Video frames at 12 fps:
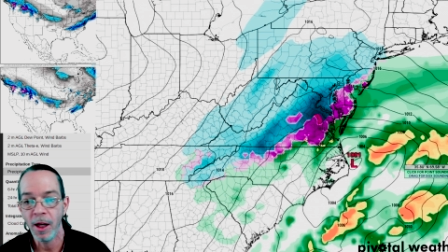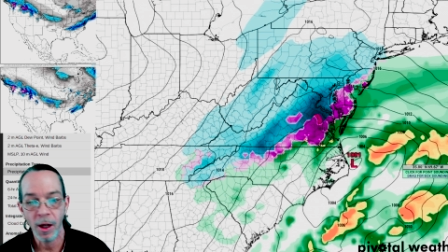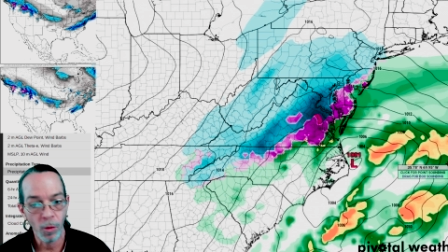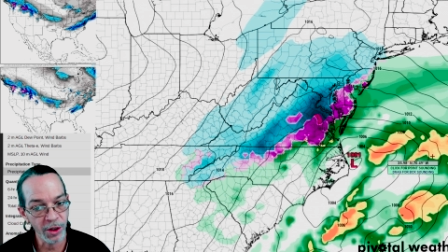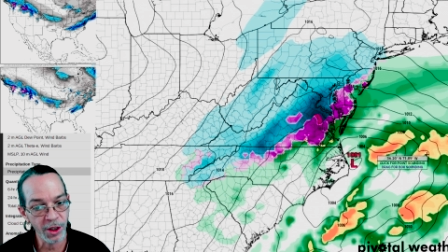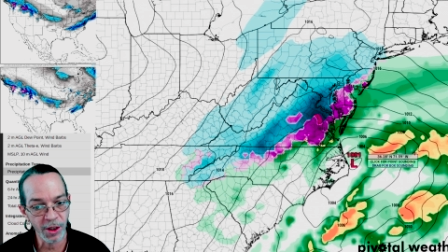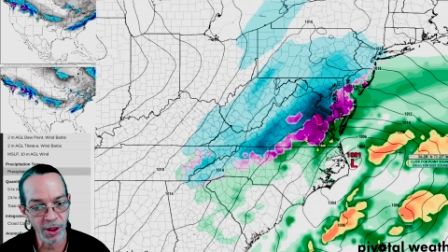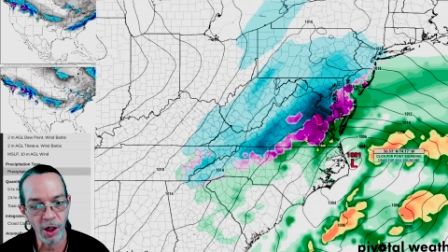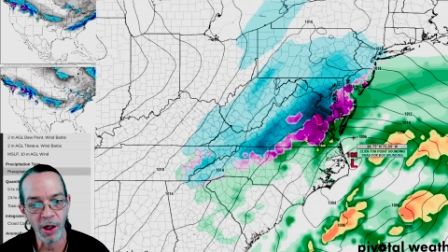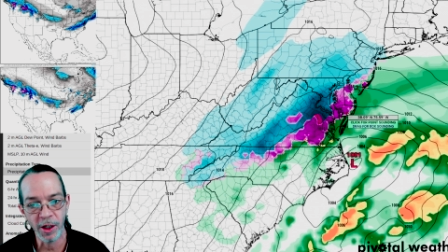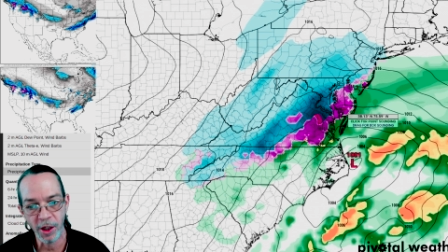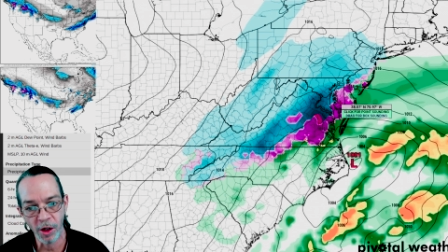which is
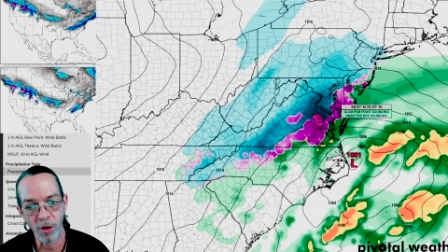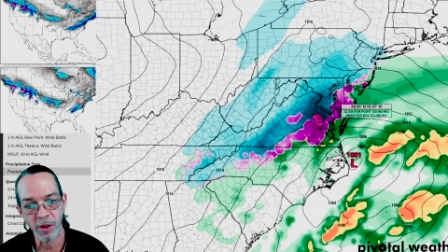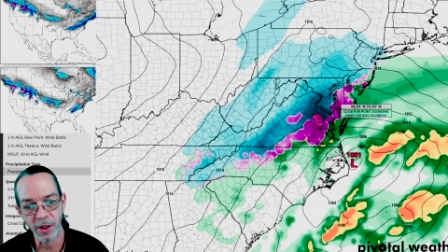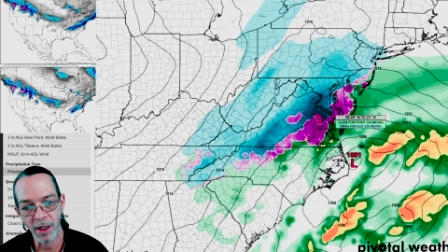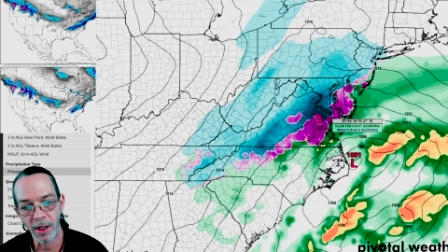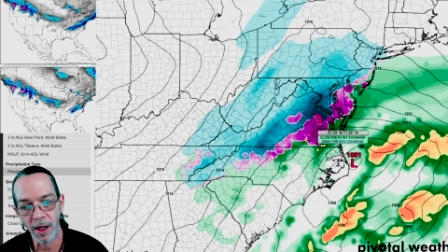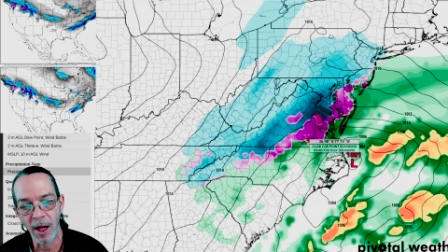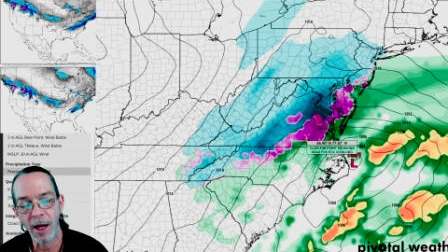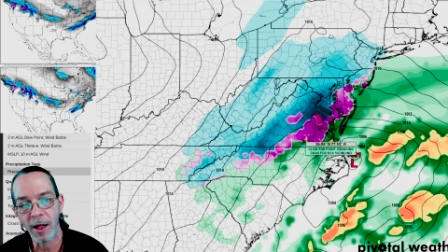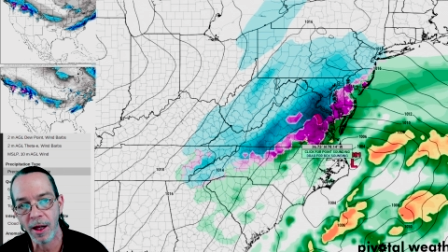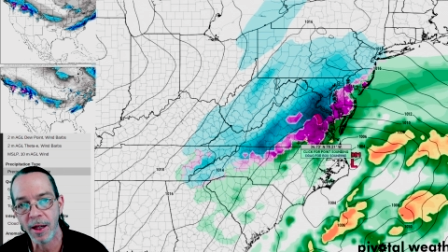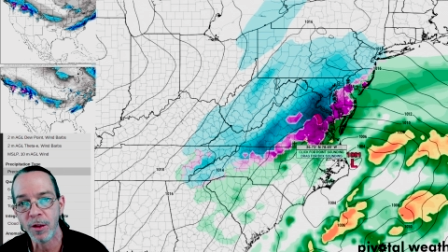good. You're going to see a
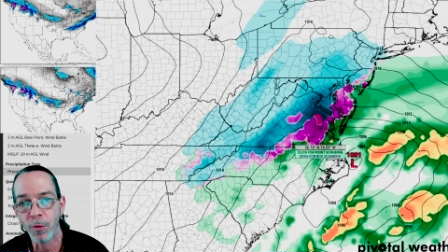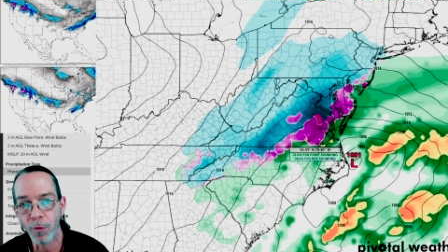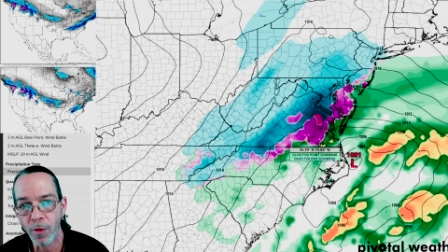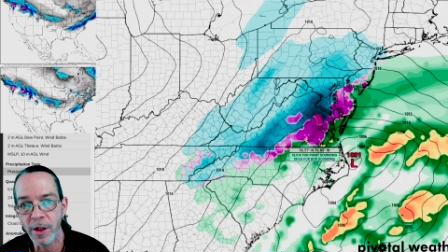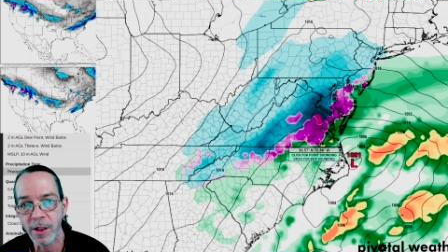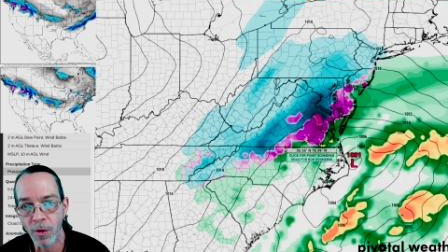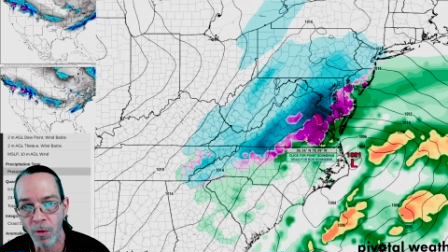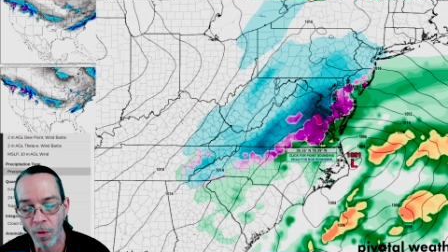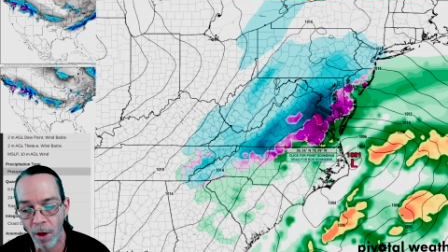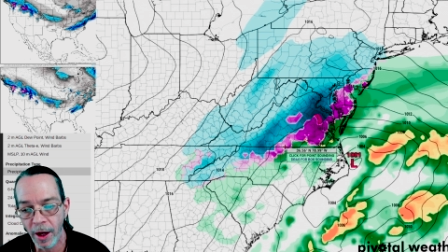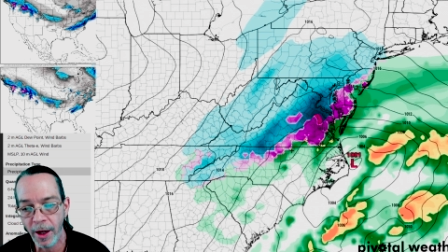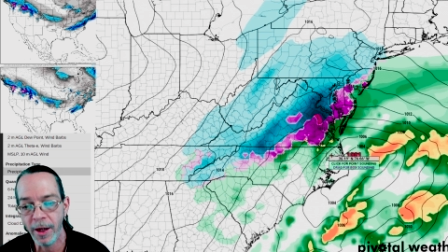lot less freezing
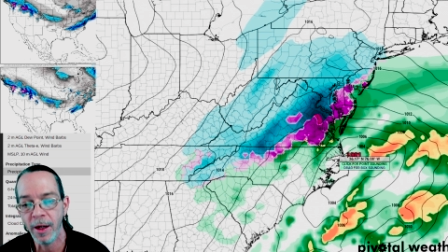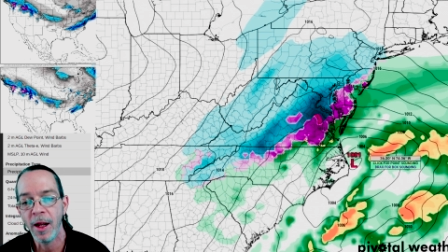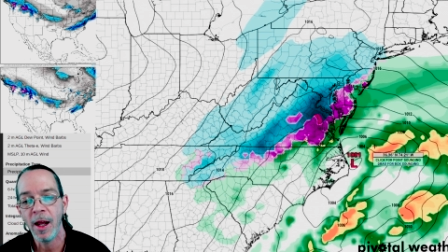rain